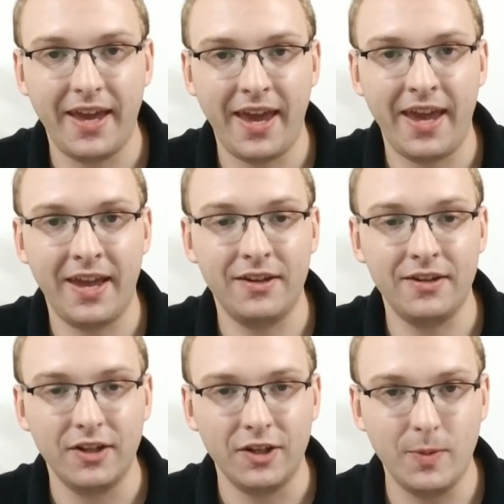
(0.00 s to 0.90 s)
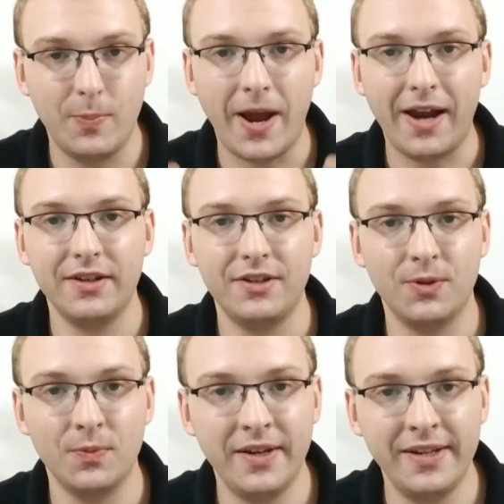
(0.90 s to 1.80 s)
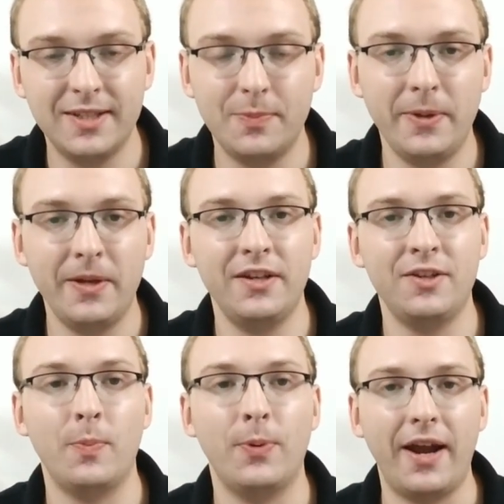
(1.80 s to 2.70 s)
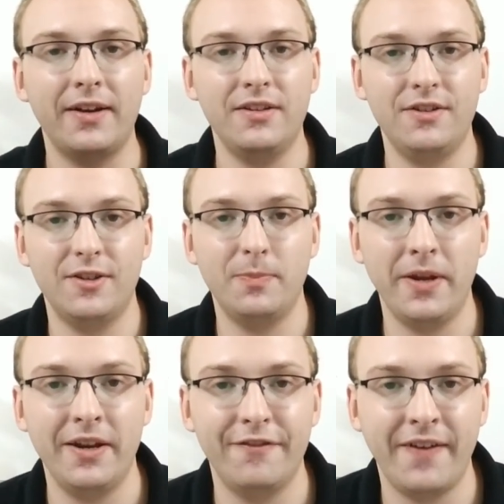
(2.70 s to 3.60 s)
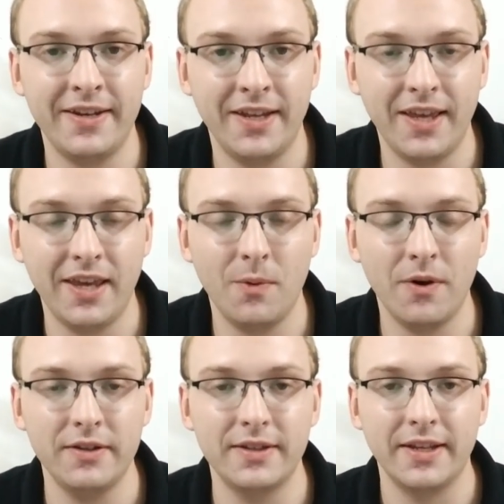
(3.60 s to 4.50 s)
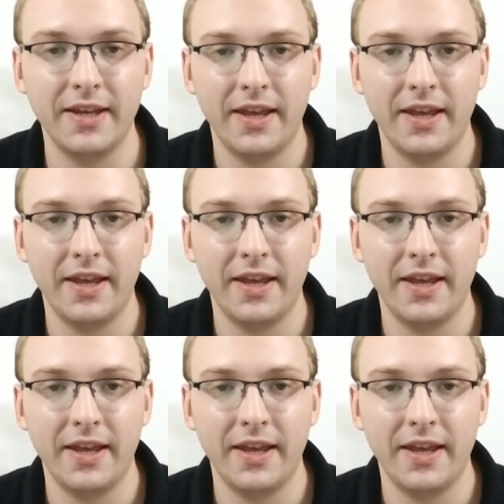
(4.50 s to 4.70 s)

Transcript: and you practice your reading speed and you practice your speed of finding keywords,